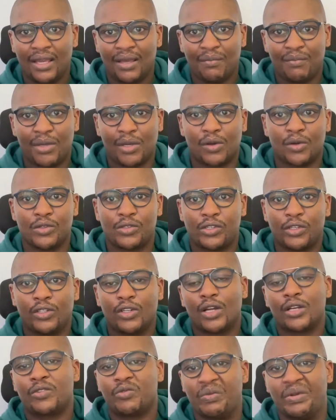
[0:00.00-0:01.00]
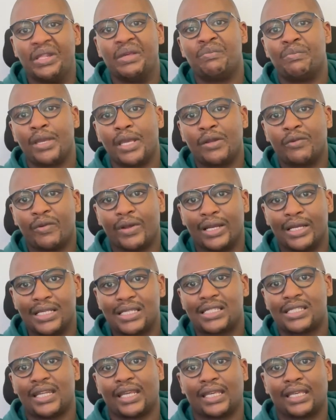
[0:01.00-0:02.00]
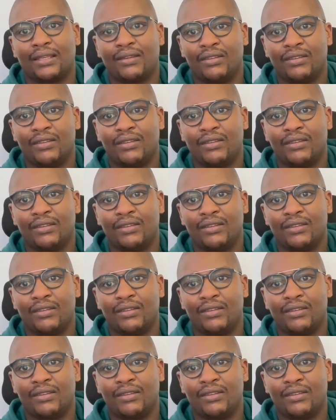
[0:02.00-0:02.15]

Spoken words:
because you're not really being realistic,